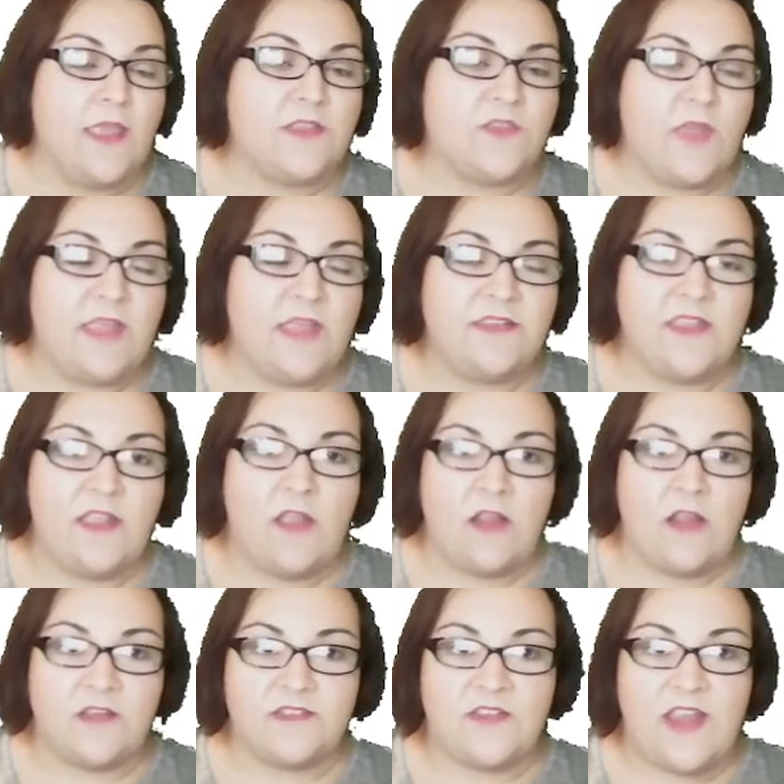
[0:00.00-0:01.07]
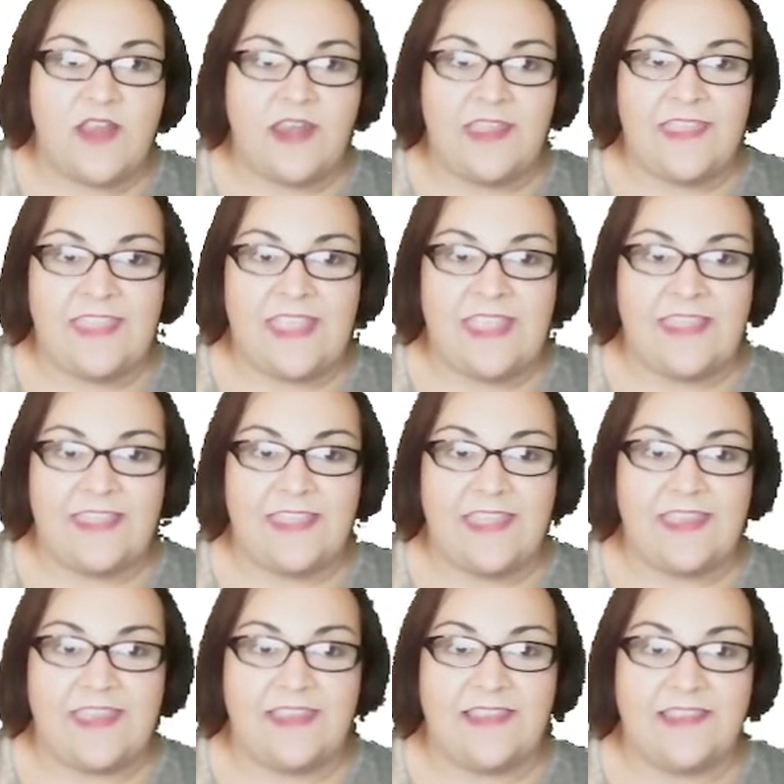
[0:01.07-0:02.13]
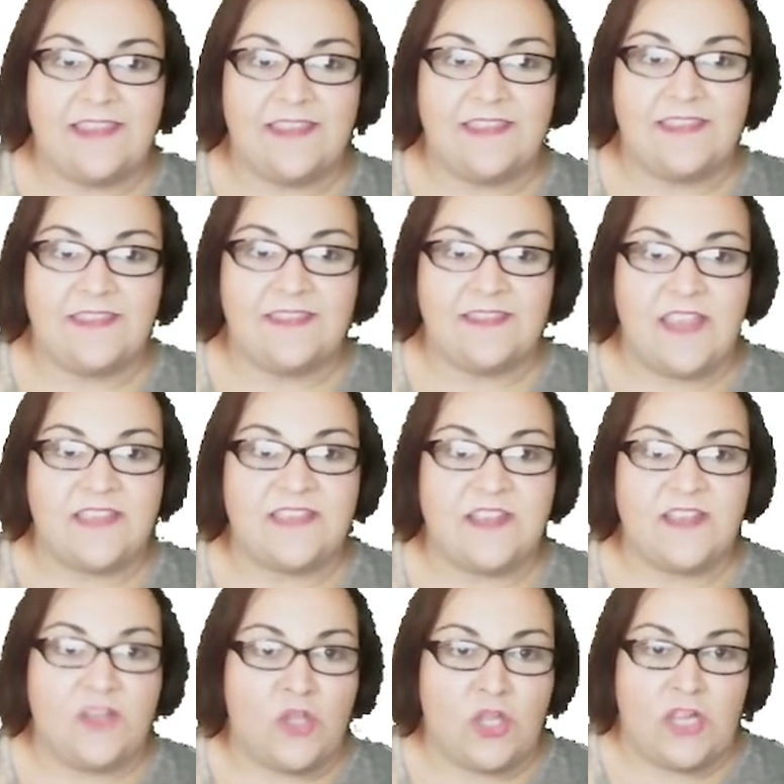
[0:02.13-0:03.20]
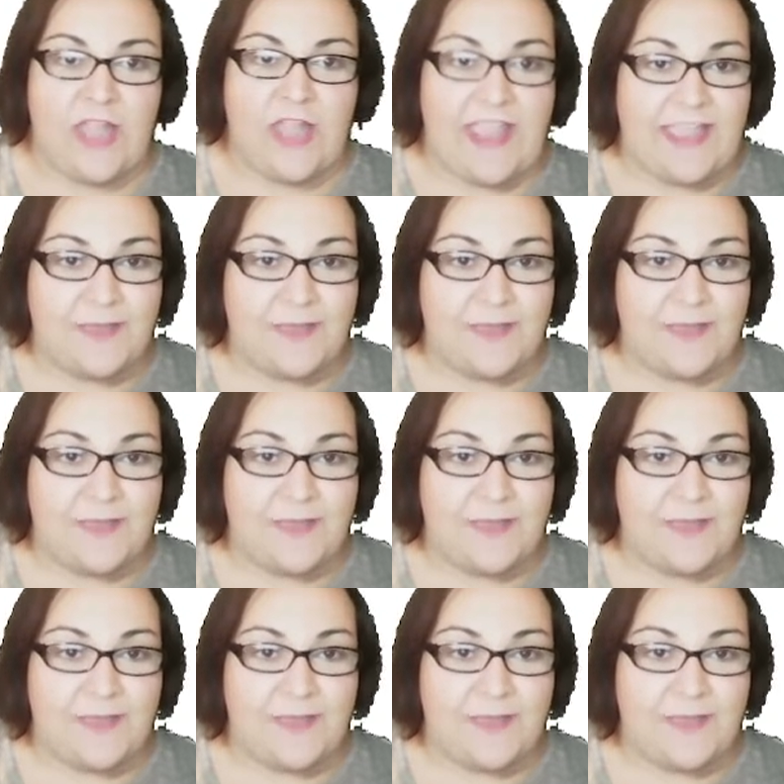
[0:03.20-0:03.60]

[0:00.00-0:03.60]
So Anticards are anything that doesn't look like a